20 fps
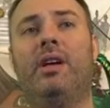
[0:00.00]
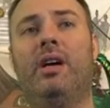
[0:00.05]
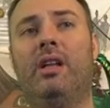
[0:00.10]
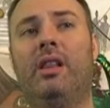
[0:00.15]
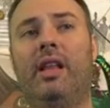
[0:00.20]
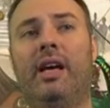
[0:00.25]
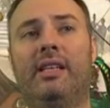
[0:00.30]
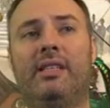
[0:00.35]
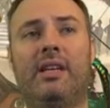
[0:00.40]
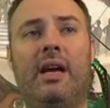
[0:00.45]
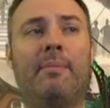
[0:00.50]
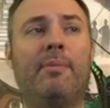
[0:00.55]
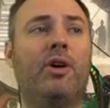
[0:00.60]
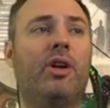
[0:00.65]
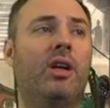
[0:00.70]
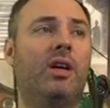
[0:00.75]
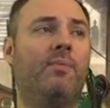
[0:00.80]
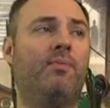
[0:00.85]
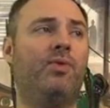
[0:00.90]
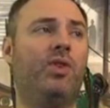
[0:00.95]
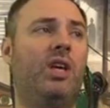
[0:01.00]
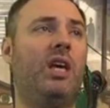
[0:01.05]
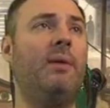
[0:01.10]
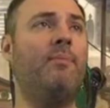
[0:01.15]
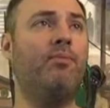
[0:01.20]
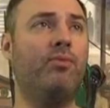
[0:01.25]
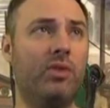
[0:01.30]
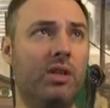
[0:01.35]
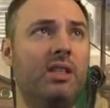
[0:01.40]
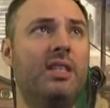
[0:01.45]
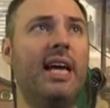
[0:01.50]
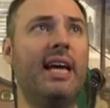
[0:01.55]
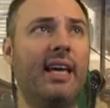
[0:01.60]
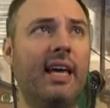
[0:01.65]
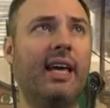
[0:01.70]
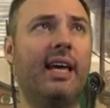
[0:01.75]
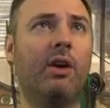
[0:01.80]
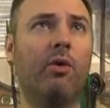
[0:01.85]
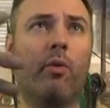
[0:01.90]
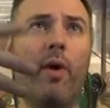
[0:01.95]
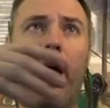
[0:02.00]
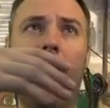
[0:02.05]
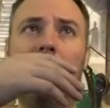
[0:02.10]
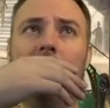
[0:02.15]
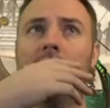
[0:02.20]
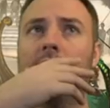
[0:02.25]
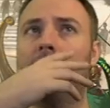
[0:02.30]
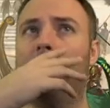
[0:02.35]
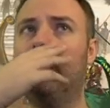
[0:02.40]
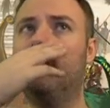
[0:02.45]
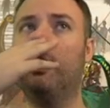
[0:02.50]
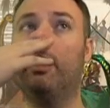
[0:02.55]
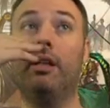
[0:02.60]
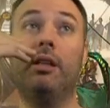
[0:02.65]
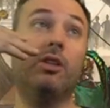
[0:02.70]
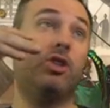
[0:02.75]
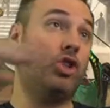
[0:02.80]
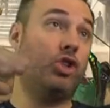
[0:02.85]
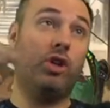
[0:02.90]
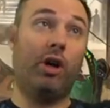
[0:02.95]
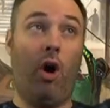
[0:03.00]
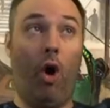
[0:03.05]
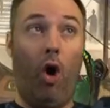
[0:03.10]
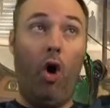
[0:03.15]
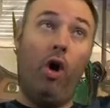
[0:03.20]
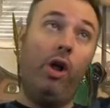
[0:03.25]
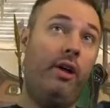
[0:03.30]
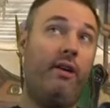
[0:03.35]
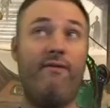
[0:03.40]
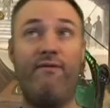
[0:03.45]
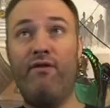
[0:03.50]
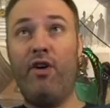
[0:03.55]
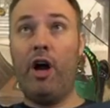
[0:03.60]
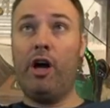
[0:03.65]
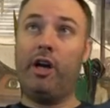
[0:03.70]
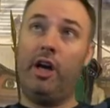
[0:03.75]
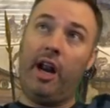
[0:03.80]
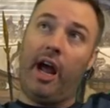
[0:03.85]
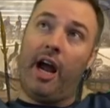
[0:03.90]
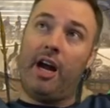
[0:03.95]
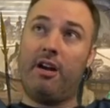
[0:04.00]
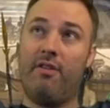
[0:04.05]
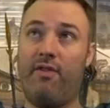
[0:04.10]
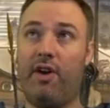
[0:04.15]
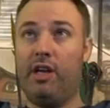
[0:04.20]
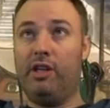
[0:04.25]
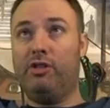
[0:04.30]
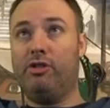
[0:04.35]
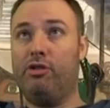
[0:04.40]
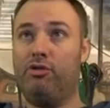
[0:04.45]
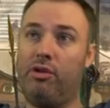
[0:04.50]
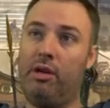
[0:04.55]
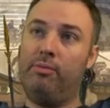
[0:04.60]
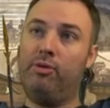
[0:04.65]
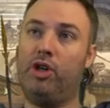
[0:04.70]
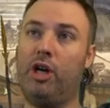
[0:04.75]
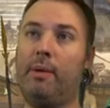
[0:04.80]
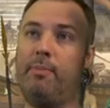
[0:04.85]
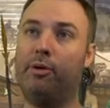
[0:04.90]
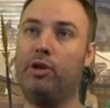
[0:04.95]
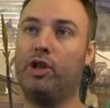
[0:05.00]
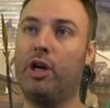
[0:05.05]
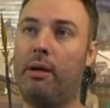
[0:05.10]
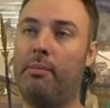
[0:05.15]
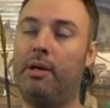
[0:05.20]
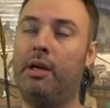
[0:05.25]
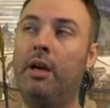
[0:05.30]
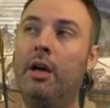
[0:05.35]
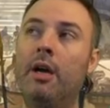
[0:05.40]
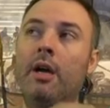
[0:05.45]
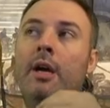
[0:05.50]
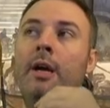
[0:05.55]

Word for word: Unless I'm going to keep digging in red and see something that's just like, holy fuck, it activates the Dream Shaper Shaman.